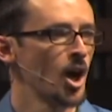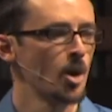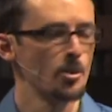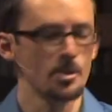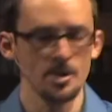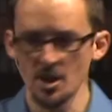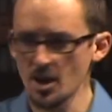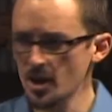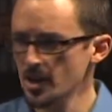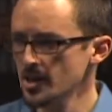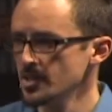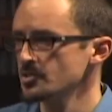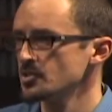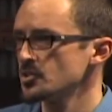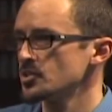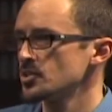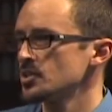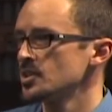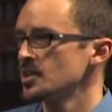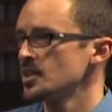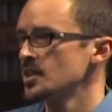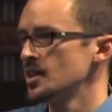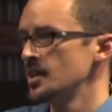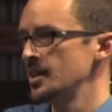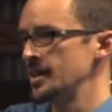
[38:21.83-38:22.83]
I'll be
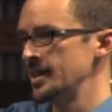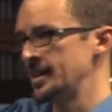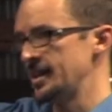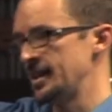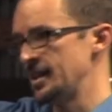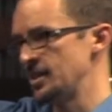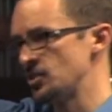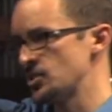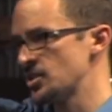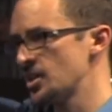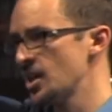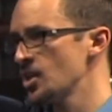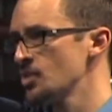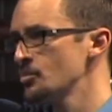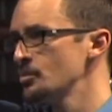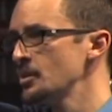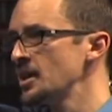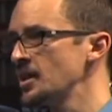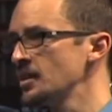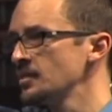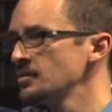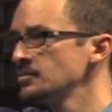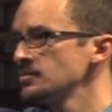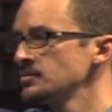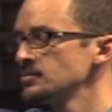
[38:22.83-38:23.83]
honest, it scared
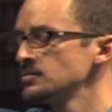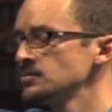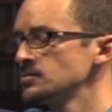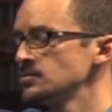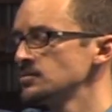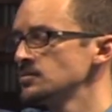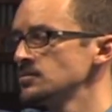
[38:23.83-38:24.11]
me.